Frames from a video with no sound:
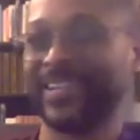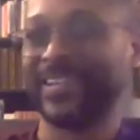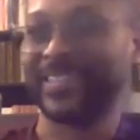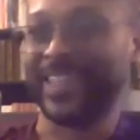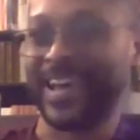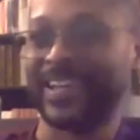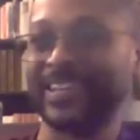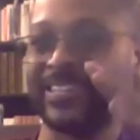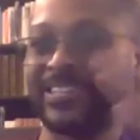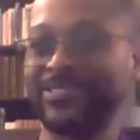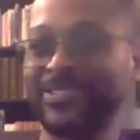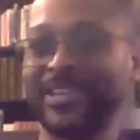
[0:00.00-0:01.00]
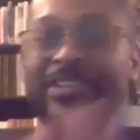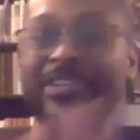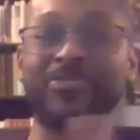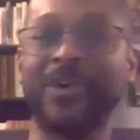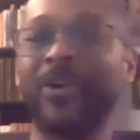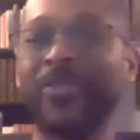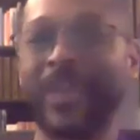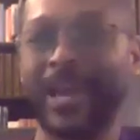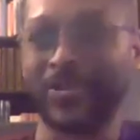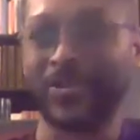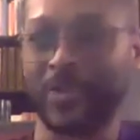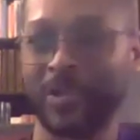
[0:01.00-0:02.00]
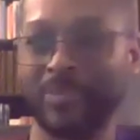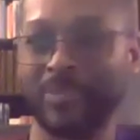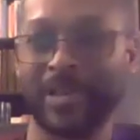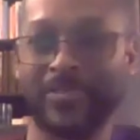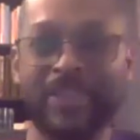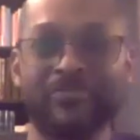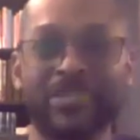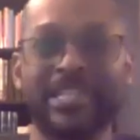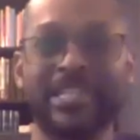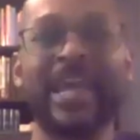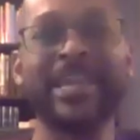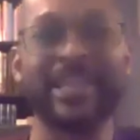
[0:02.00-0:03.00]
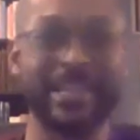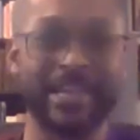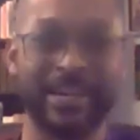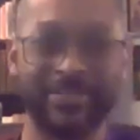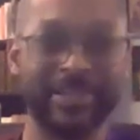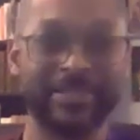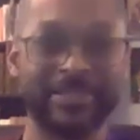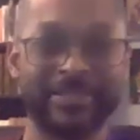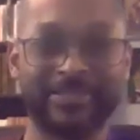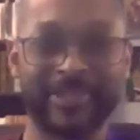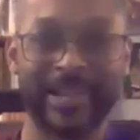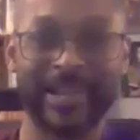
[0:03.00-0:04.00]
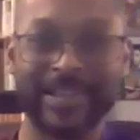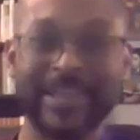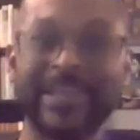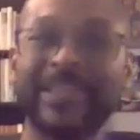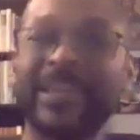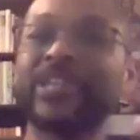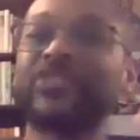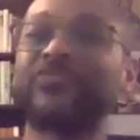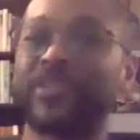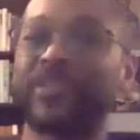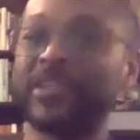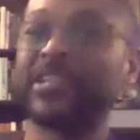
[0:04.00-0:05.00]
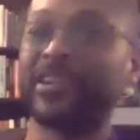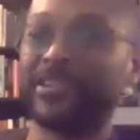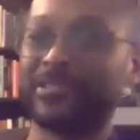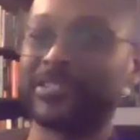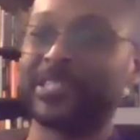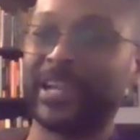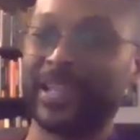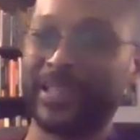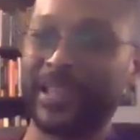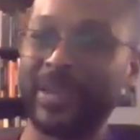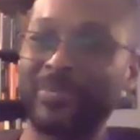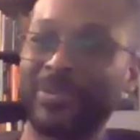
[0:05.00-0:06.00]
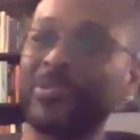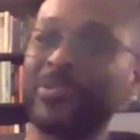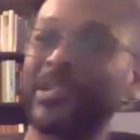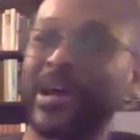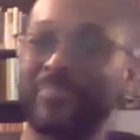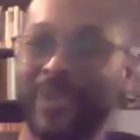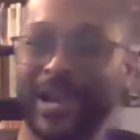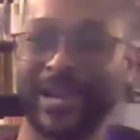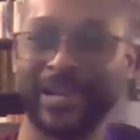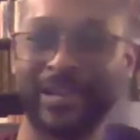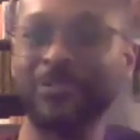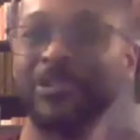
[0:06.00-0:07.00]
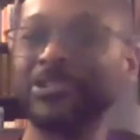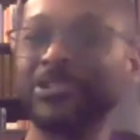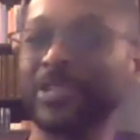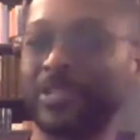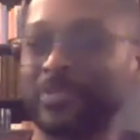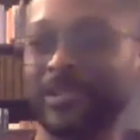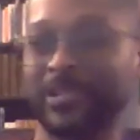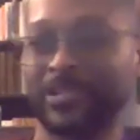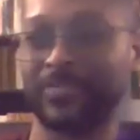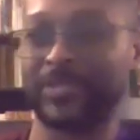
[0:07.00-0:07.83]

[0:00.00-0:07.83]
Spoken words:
that a student can do all that in 1 month and retain any of it, right? Nice fairy tale you're selling there, but we're not buying it. We're too experienced